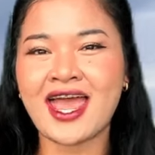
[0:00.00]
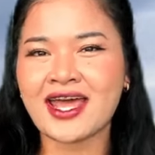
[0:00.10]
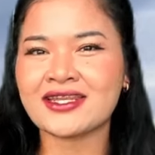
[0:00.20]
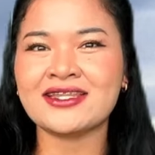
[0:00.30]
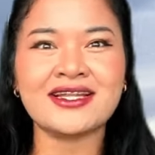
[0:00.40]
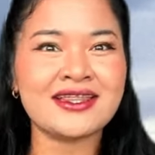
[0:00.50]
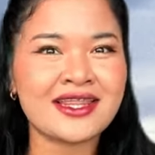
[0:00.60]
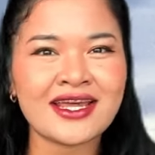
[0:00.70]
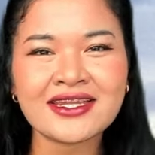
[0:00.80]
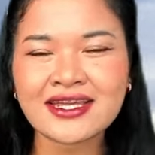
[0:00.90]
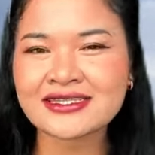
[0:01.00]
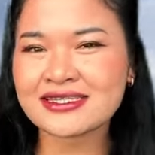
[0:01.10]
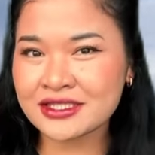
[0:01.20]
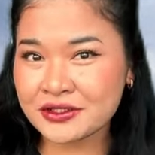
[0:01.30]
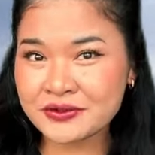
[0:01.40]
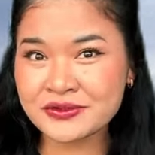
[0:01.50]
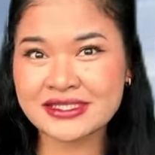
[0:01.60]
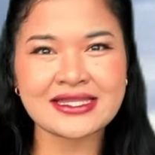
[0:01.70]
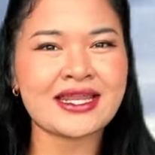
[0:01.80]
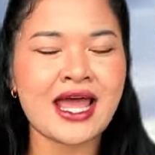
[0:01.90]
and the latest news
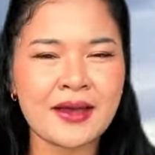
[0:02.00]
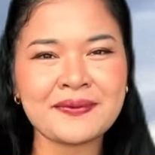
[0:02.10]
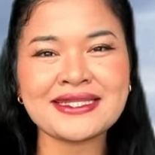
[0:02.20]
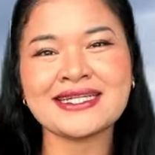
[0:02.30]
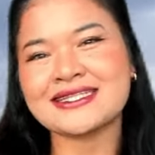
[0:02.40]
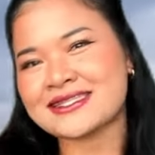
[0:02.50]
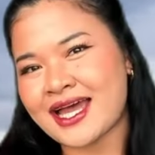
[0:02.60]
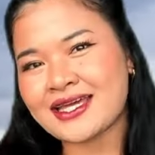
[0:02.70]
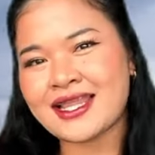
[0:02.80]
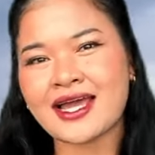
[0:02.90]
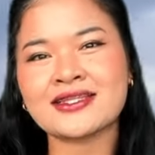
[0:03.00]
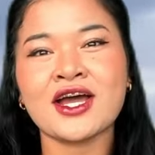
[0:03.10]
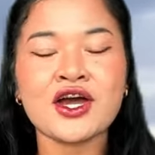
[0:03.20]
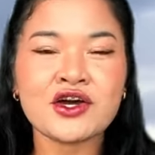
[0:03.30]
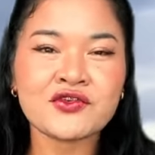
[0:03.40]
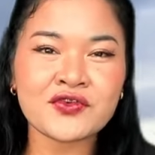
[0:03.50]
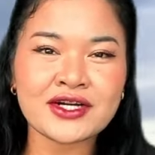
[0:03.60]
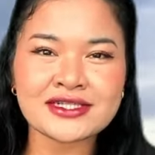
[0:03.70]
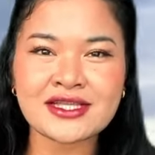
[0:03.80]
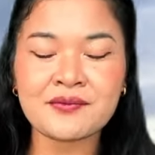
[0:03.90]
that happening in Thailand.
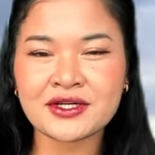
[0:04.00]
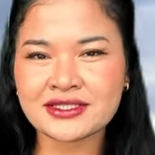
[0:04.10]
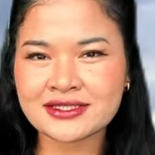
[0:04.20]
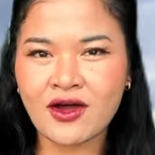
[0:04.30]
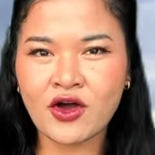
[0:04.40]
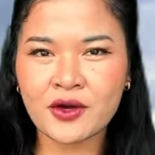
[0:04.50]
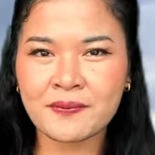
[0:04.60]
First, I'm going to talk